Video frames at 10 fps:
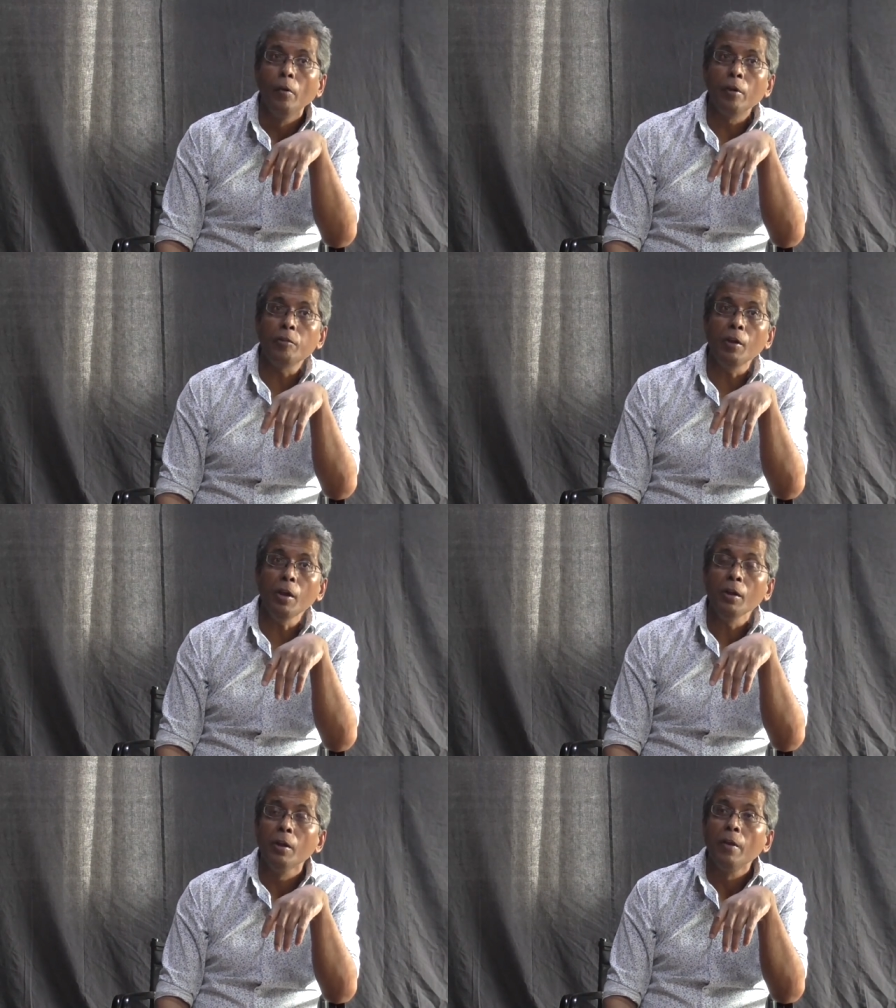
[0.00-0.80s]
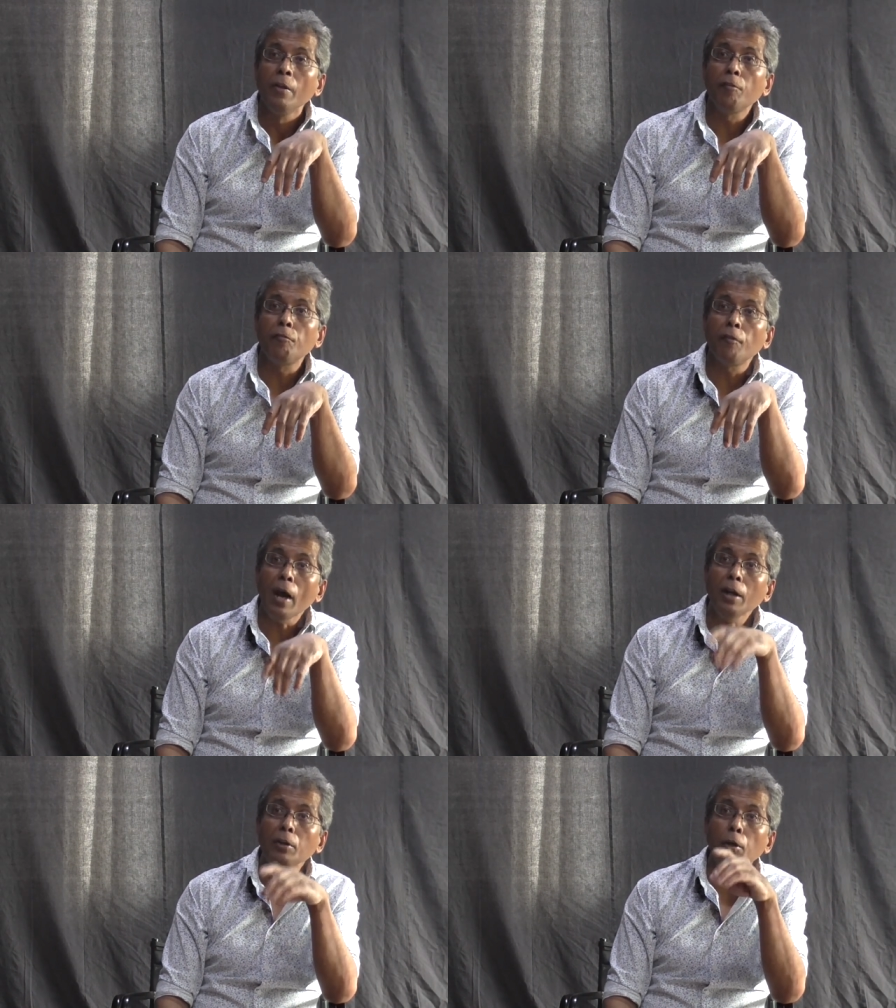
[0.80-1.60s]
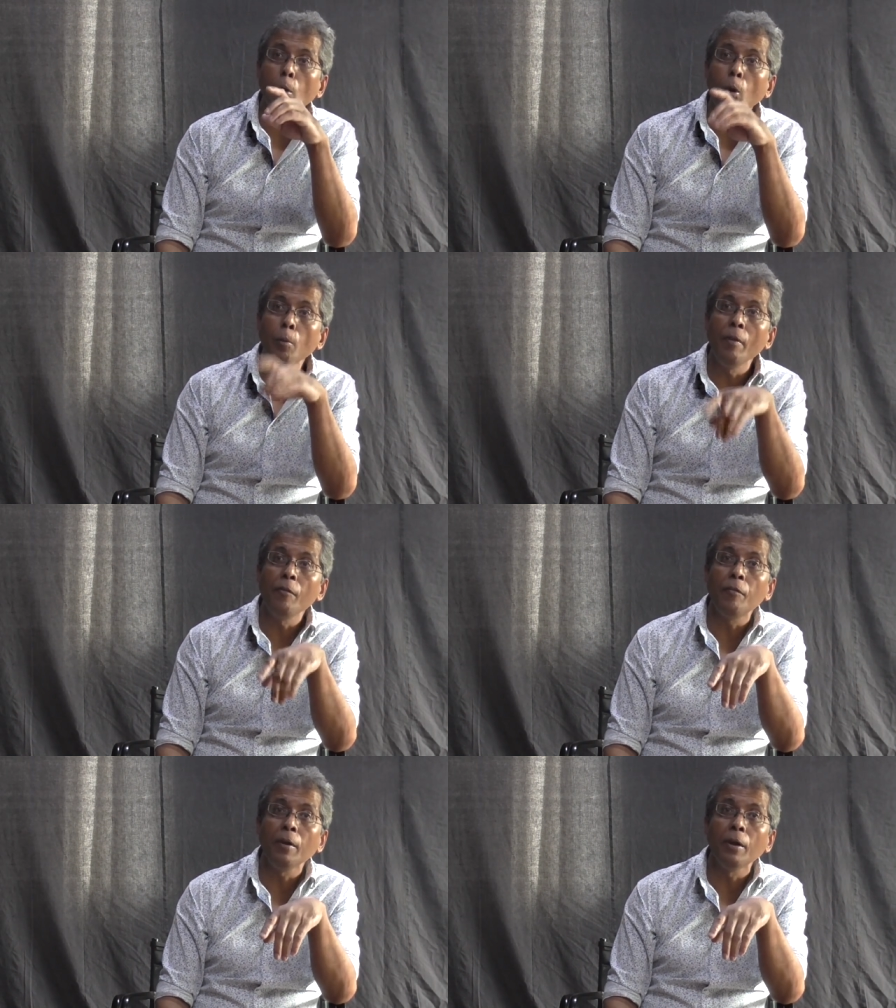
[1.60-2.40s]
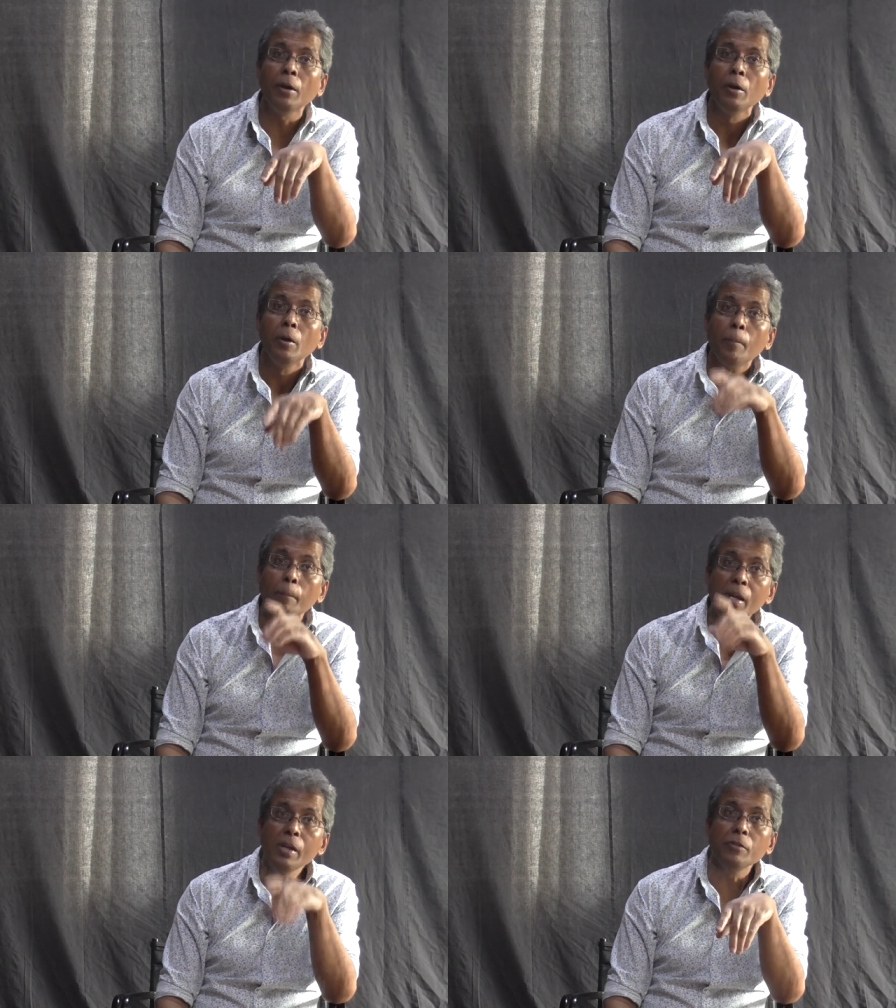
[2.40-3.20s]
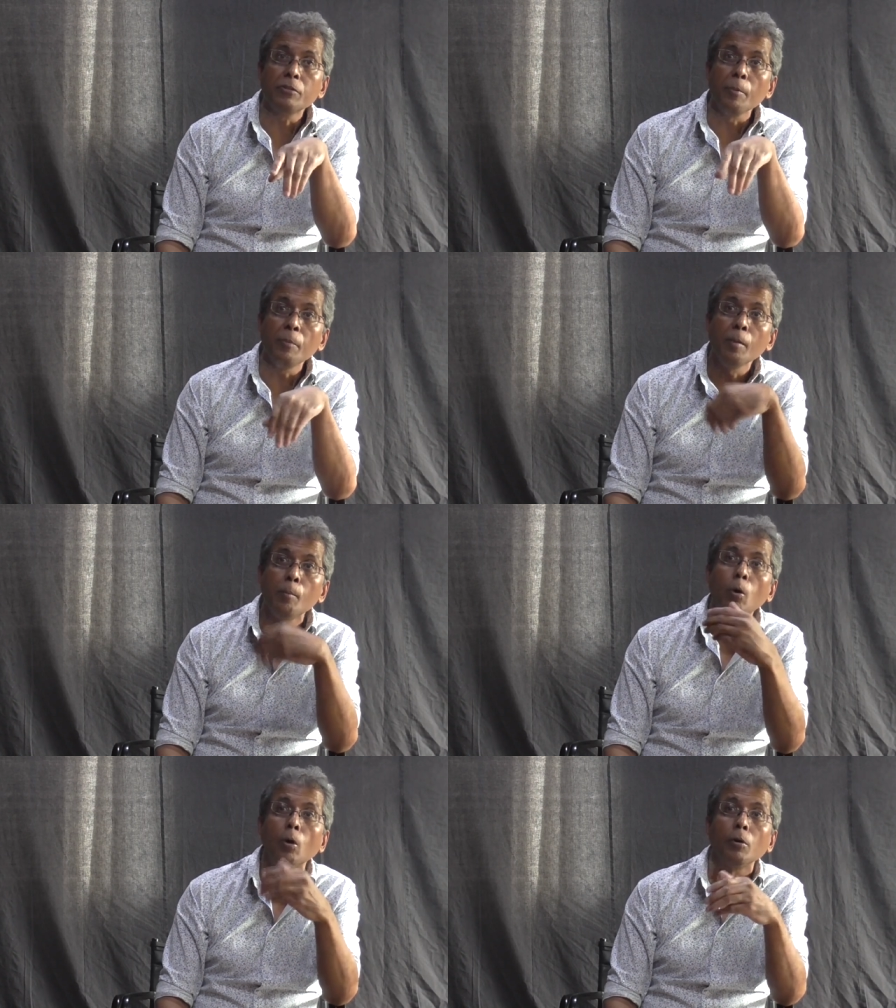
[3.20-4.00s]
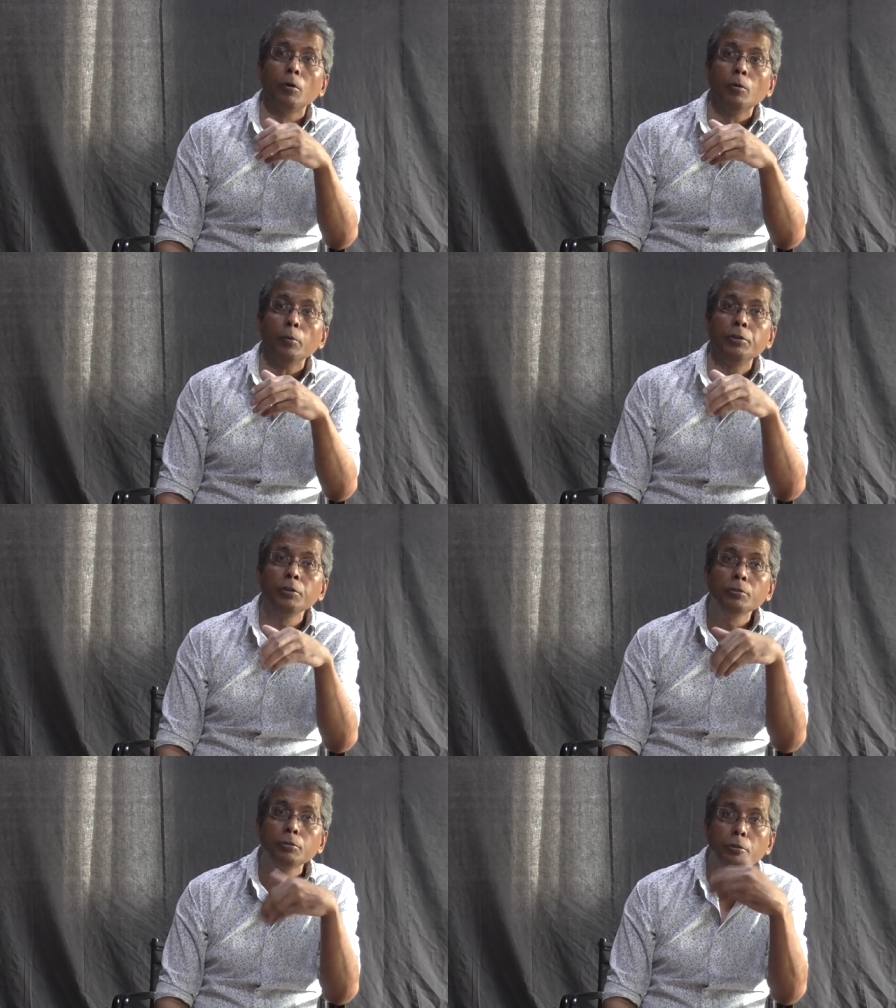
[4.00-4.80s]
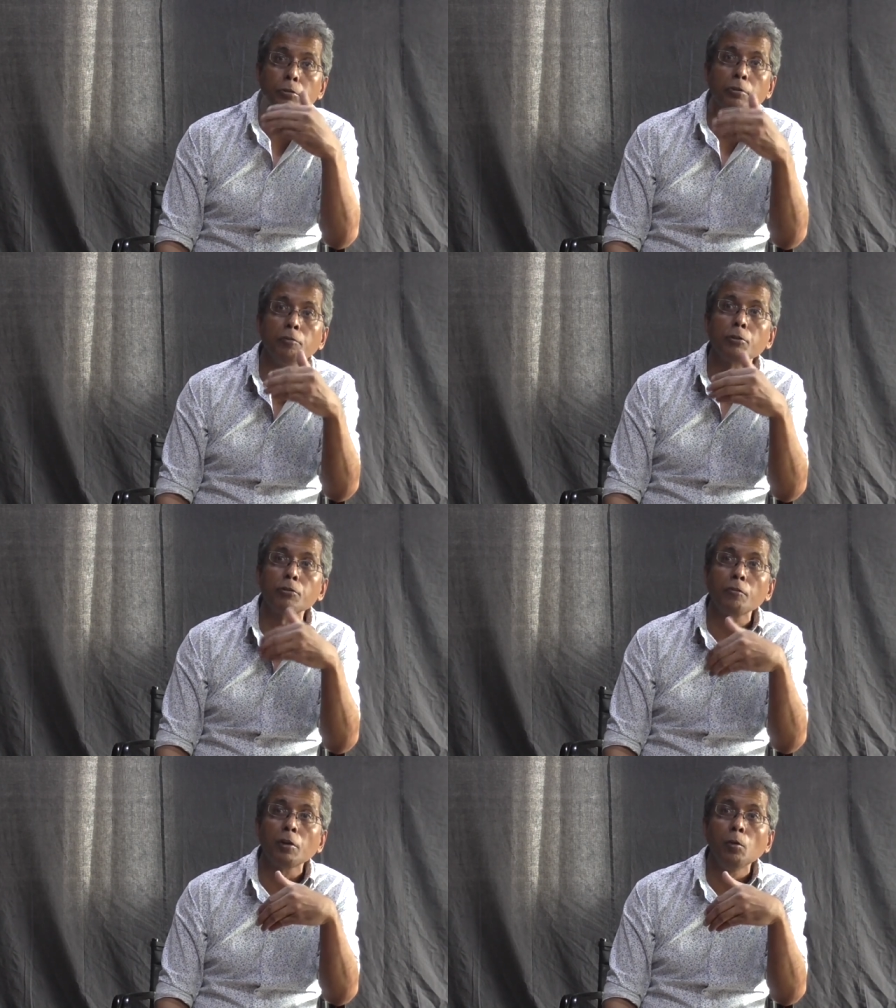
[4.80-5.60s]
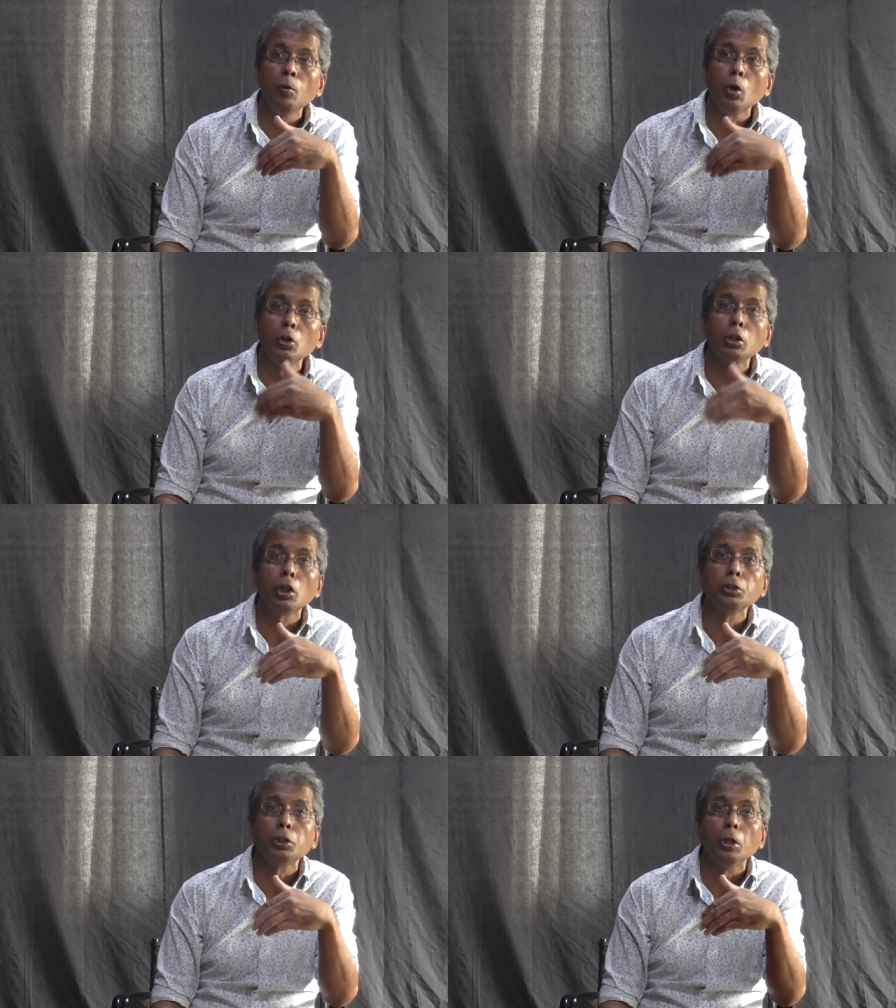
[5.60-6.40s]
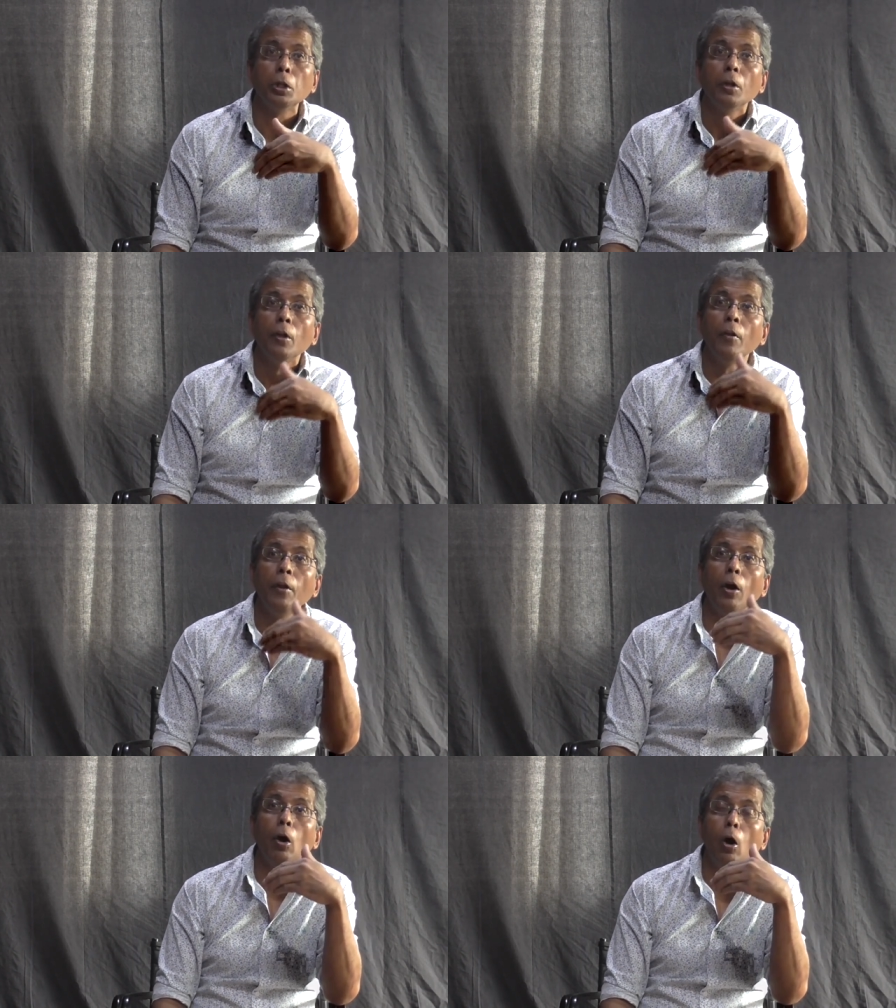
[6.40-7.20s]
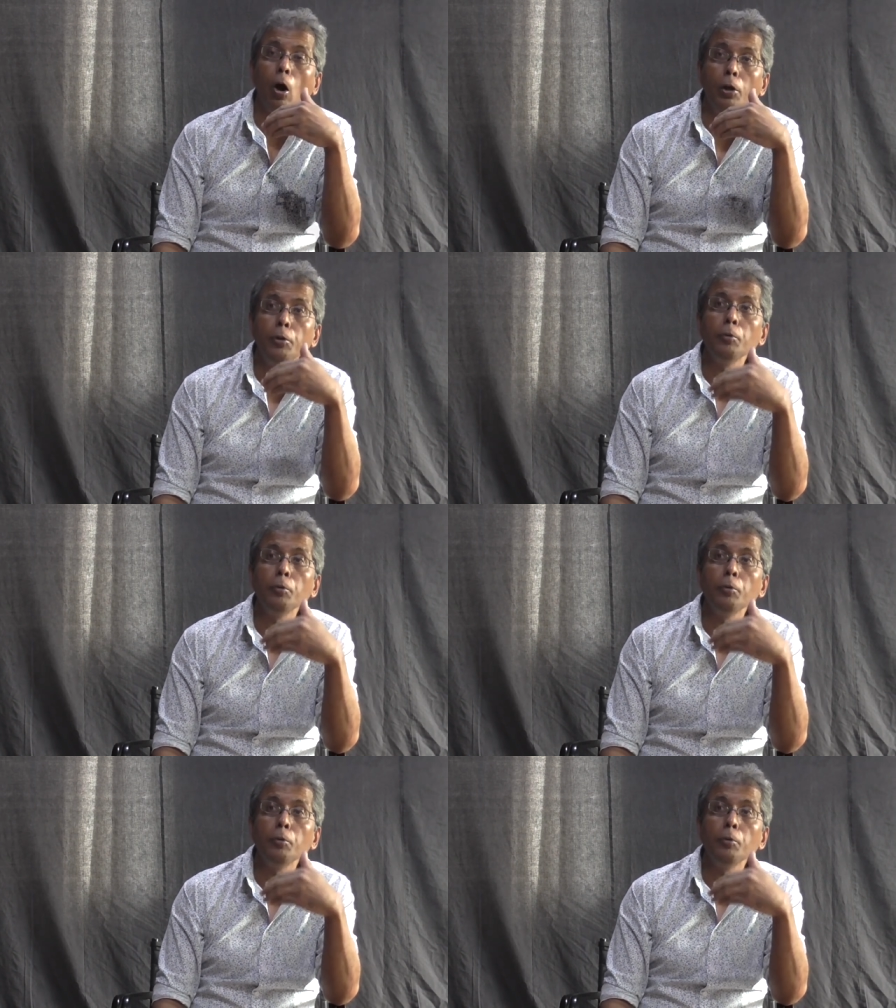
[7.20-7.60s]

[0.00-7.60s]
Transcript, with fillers: They're saying the fact that all men think means something more, which is, to use a philosophical word, ontological, that all